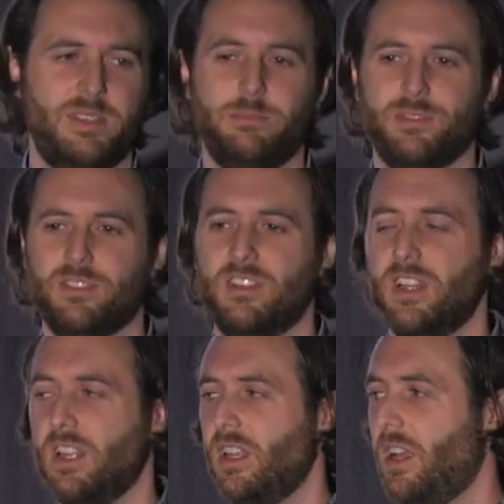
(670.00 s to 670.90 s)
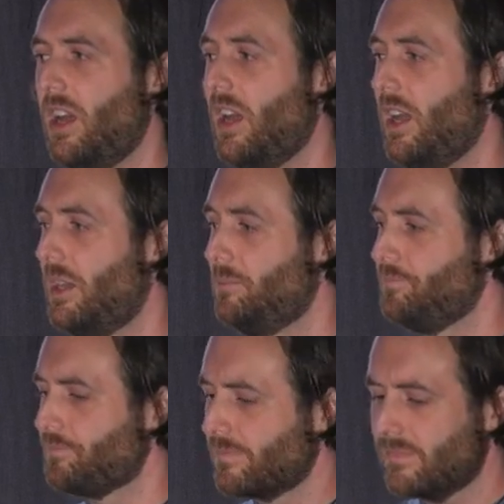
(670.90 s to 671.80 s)
to people, I'm
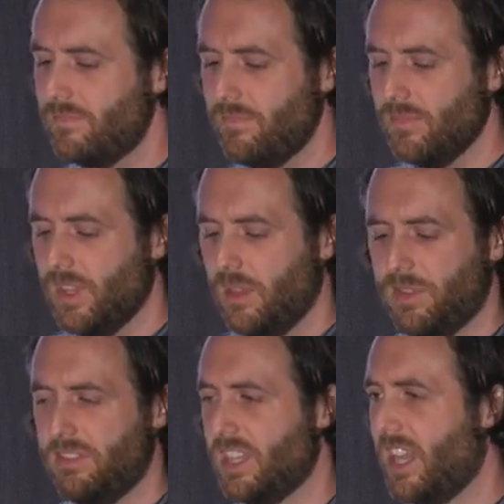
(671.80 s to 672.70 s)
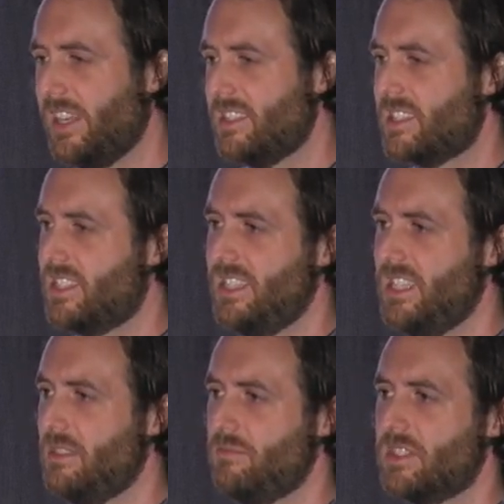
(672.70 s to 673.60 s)
giving guidance to
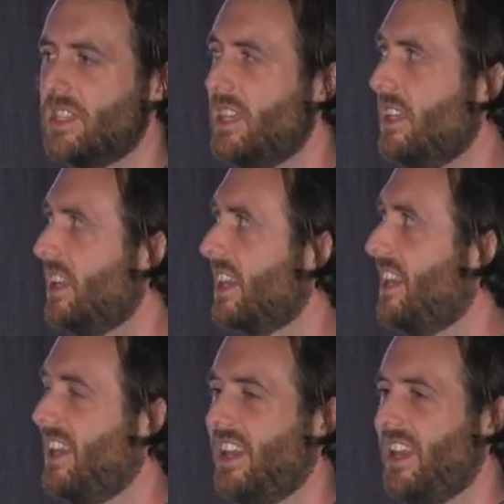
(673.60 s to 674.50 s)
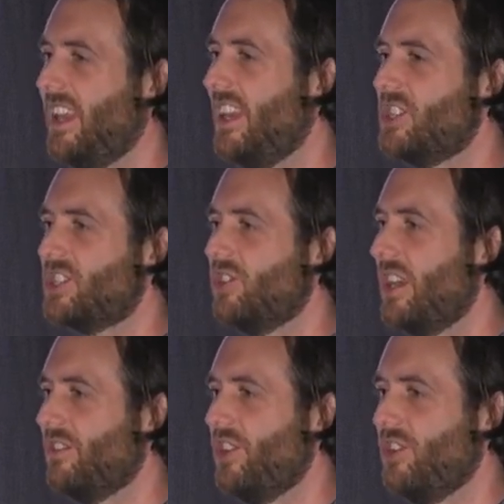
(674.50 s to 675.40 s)
teams, like, and I just don't
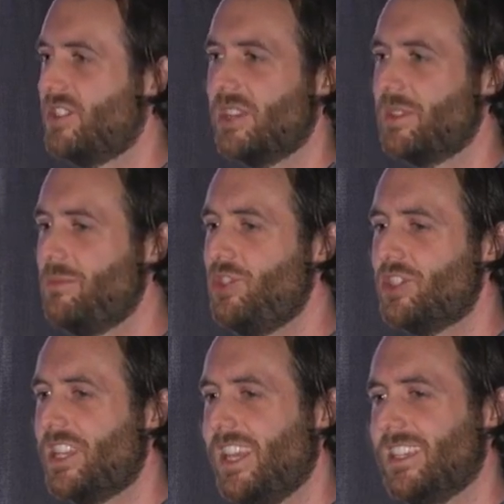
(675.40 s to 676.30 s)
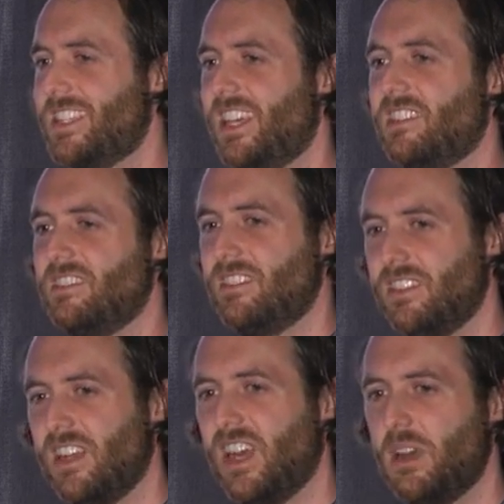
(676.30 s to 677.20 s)
ever know. Sometimes you just can't
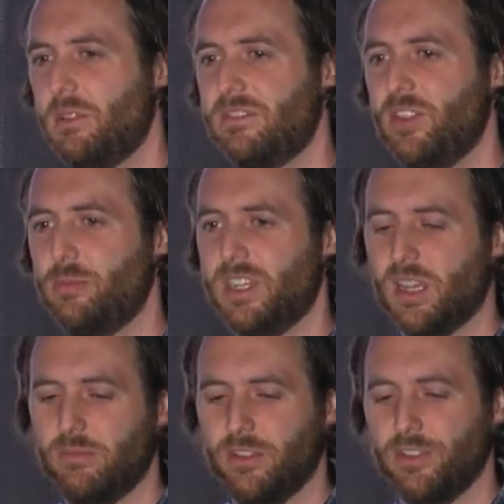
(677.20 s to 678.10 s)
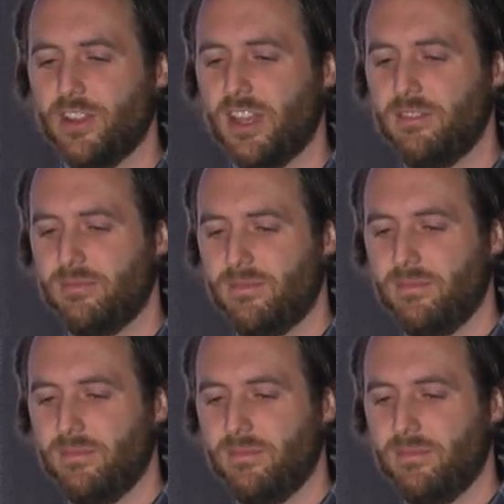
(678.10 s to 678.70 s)
tell if you're being helpful or not.